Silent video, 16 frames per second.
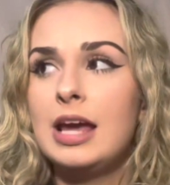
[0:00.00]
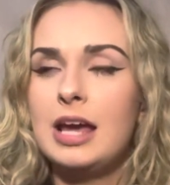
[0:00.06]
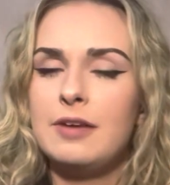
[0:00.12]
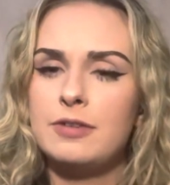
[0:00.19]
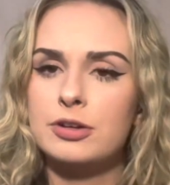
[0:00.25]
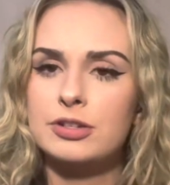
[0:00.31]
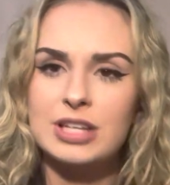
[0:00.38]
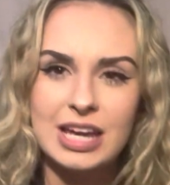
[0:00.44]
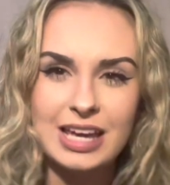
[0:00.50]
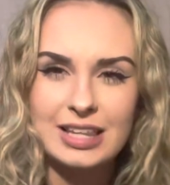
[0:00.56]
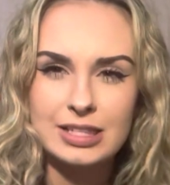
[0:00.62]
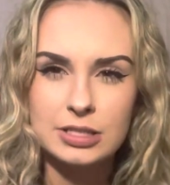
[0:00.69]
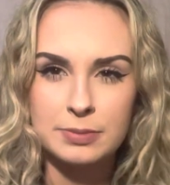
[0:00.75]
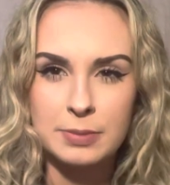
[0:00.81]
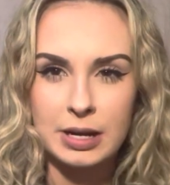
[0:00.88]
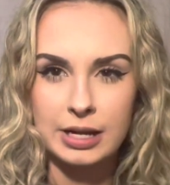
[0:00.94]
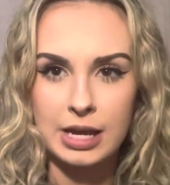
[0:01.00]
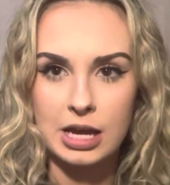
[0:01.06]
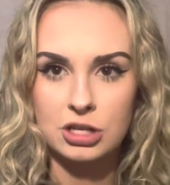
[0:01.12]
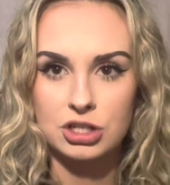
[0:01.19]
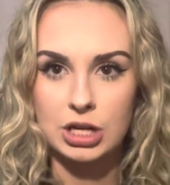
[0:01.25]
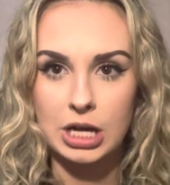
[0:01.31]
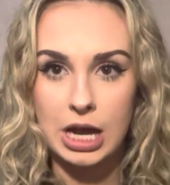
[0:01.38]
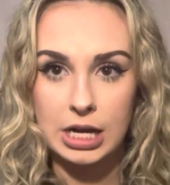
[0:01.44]
If you're taking this
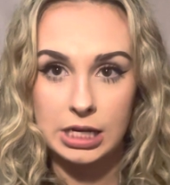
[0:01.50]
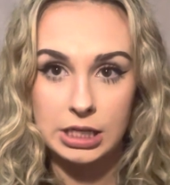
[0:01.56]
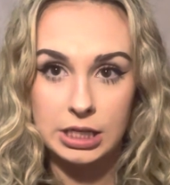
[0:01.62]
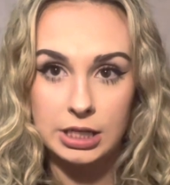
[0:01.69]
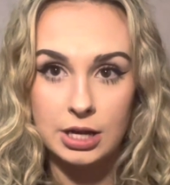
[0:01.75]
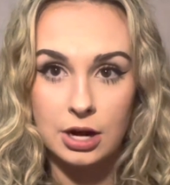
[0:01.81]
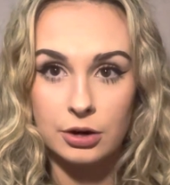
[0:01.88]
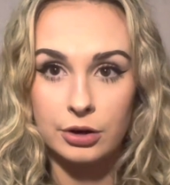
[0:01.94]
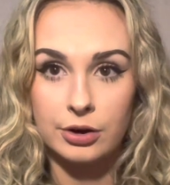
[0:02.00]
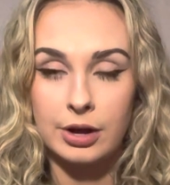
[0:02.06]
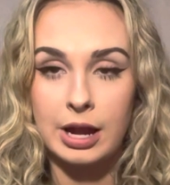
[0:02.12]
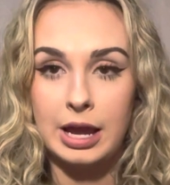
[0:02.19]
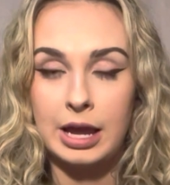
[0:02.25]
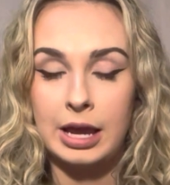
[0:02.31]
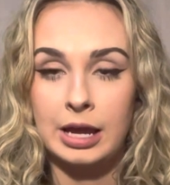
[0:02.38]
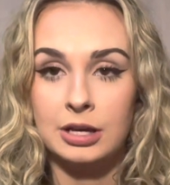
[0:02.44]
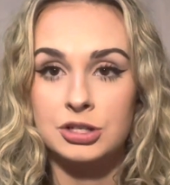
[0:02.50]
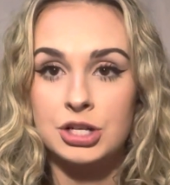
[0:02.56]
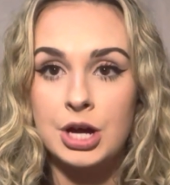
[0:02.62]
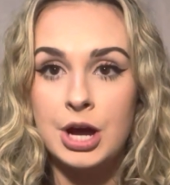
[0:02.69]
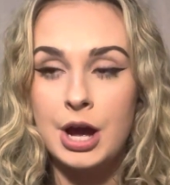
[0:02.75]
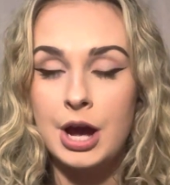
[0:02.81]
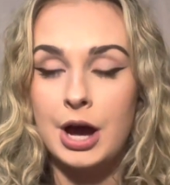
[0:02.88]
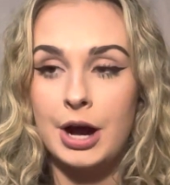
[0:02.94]
medication at a younger age,
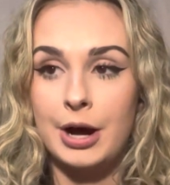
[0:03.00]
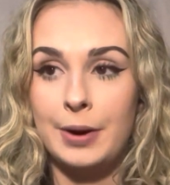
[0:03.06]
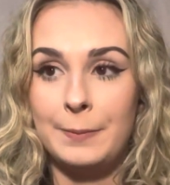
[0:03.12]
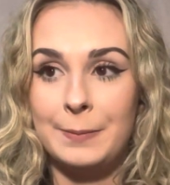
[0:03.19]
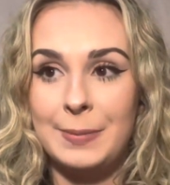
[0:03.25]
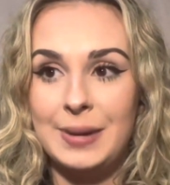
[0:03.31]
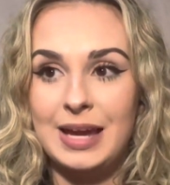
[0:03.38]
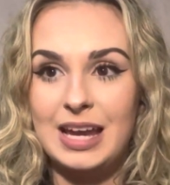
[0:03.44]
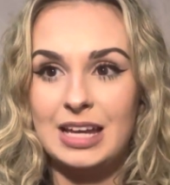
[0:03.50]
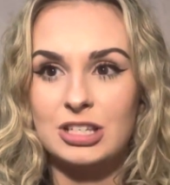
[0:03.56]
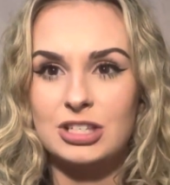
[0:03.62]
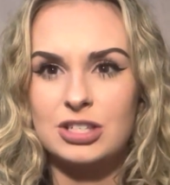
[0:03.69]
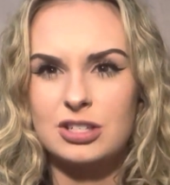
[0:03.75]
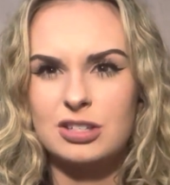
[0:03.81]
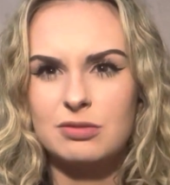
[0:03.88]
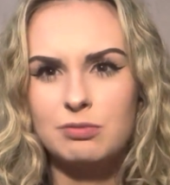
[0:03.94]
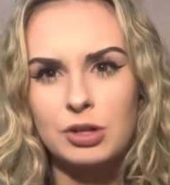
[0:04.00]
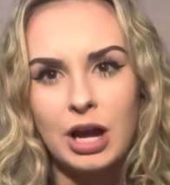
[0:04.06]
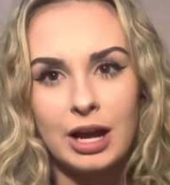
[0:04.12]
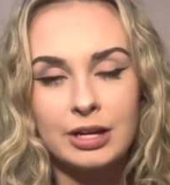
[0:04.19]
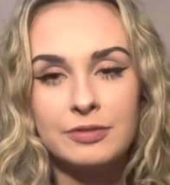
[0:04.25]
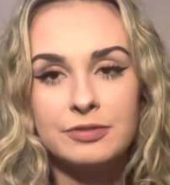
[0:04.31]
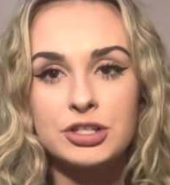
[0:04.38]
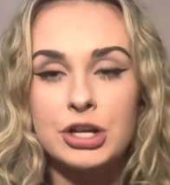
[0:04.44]
it's
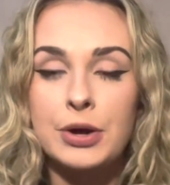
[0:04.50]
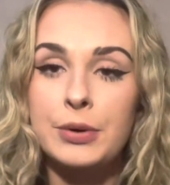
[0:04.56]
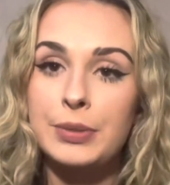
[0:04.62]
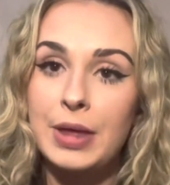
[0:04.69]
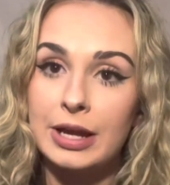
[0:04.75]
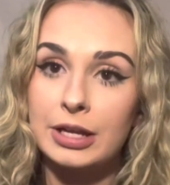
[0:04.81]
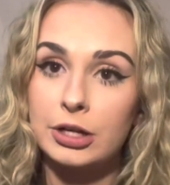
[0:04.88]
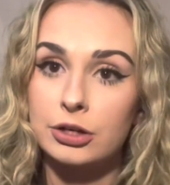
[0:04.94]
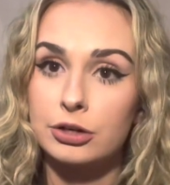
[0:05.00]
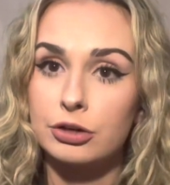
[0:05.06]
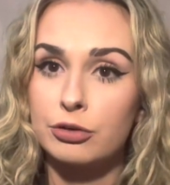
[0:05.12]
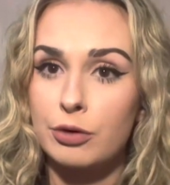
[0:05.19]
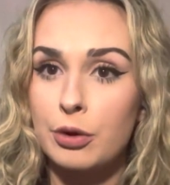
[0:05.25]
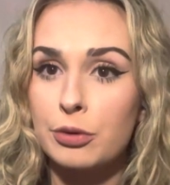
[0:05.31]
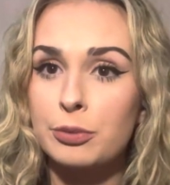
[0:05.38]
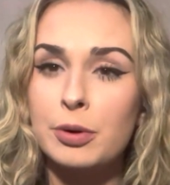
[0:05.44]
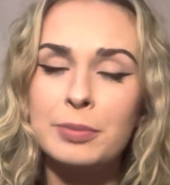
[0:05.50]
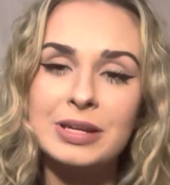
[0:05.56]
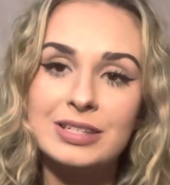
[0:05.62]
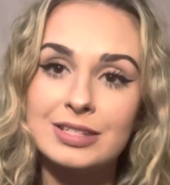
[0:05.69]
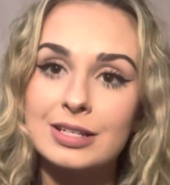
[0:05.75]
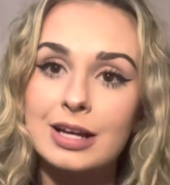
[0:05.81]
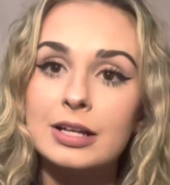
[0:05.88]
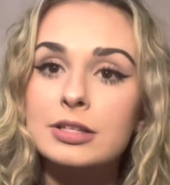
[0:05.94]
kind of shown that your growth will be
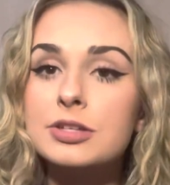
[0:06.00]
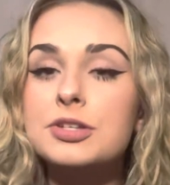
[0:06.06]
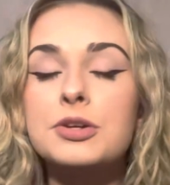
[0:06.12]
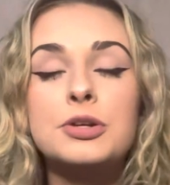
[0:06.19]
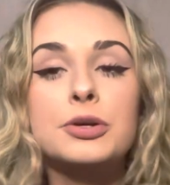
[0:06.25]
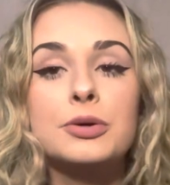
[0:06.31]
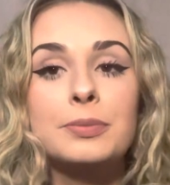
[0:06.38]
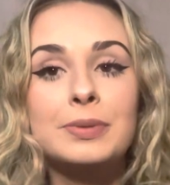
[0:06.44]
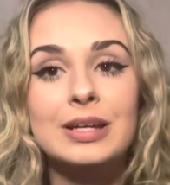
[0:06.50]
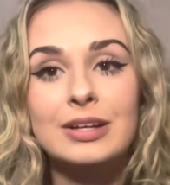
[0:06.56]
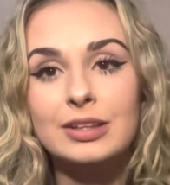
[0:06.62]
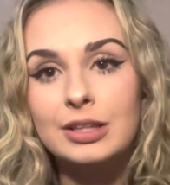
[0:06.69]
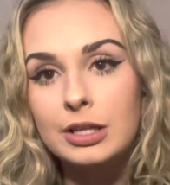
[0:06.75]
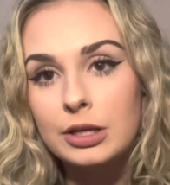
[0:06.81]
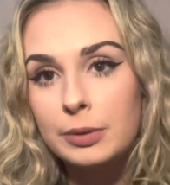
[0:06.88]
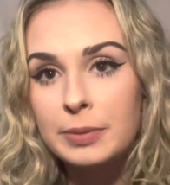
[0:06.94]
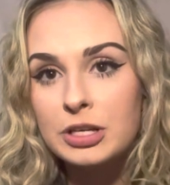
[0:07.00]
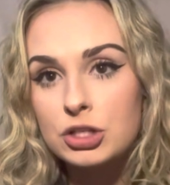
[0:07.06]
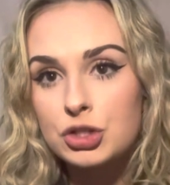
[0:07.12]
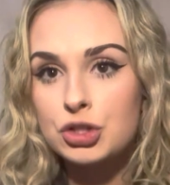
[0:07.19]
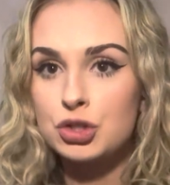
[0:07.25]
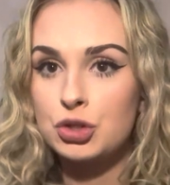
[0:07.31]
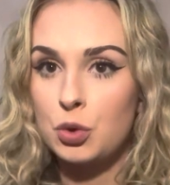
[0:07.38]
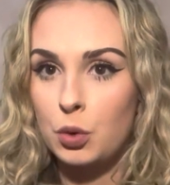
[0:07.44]
stunted, so you'll be a little bit
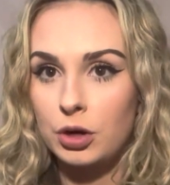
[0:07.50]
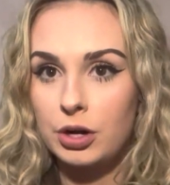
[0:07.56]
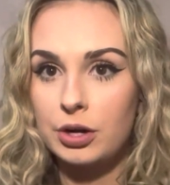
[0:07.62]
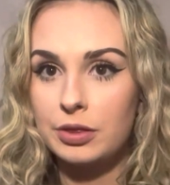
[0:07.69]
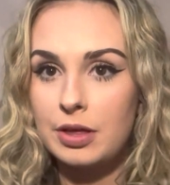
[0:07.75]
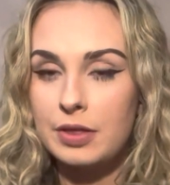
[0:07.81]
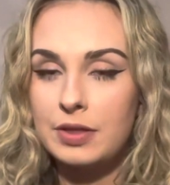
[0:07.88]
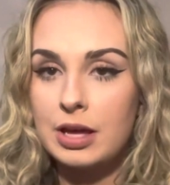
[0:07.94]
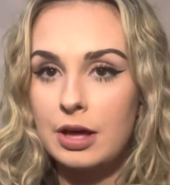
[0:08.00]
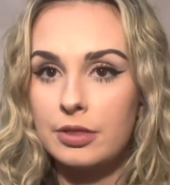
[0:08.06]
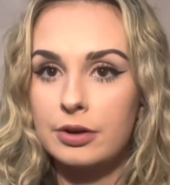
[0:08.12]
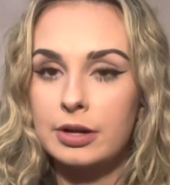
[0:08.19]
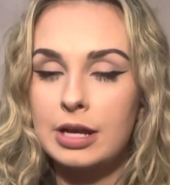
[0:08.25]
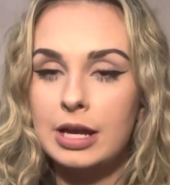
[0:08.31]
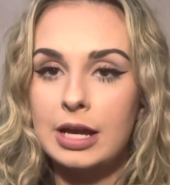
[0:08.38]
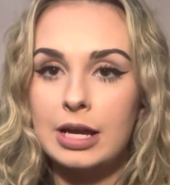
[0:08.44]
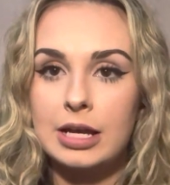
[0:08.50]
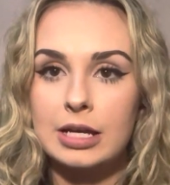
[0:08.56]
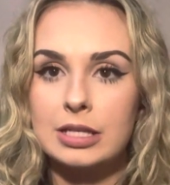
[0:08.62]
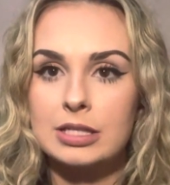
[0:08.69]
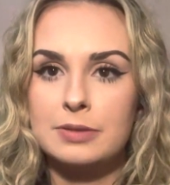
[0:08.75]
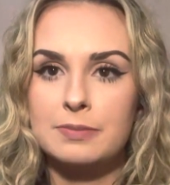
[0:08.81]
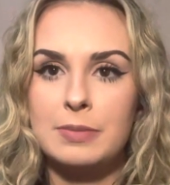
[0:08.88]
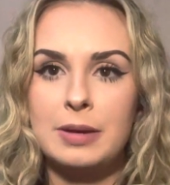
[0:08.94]
shorter than the other
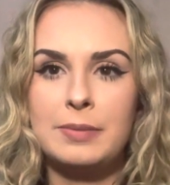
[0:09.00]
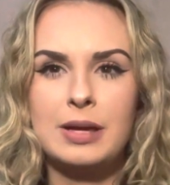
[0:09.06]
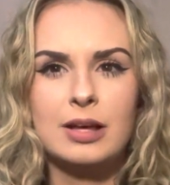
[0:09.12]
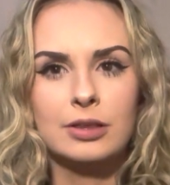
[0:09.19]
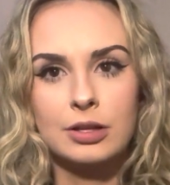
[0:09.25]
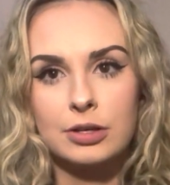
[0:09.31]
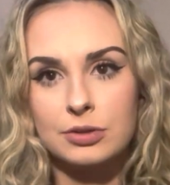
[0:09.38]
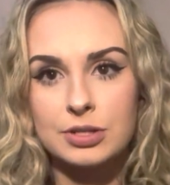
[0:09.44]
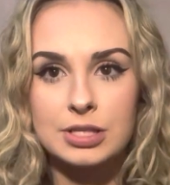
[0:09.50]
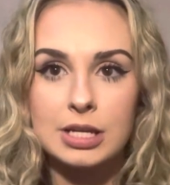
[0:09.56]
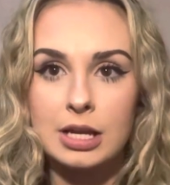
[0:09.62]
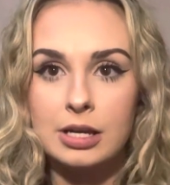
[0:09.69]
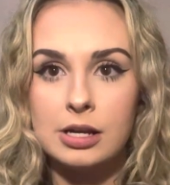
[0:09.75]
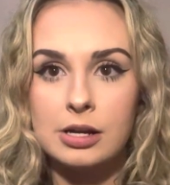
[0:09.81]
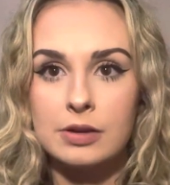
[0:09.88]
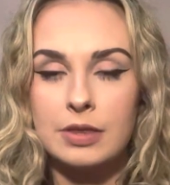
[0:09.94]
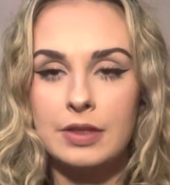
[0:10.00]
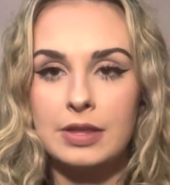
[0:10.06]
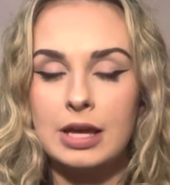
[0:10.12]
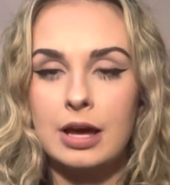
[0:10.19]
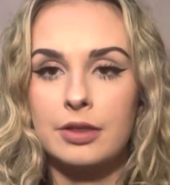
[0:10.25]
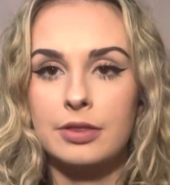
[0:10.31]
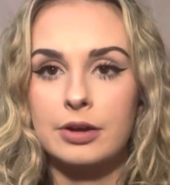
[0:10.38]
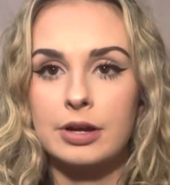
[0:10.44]
kids, maybe a little skinnier than
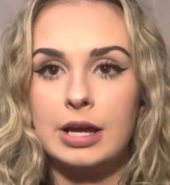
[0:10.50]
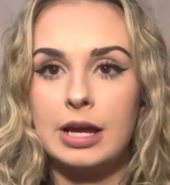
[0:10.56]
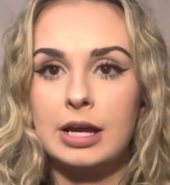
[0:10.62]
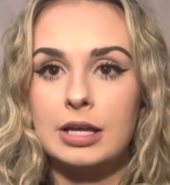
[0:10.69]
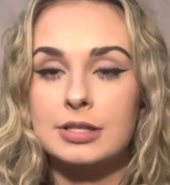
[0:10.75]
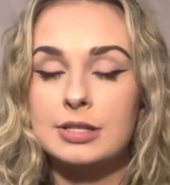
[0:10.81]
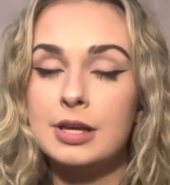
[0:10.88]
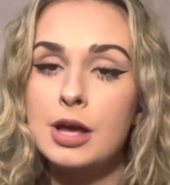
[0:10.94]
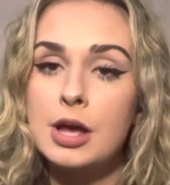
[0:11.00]
the other kids,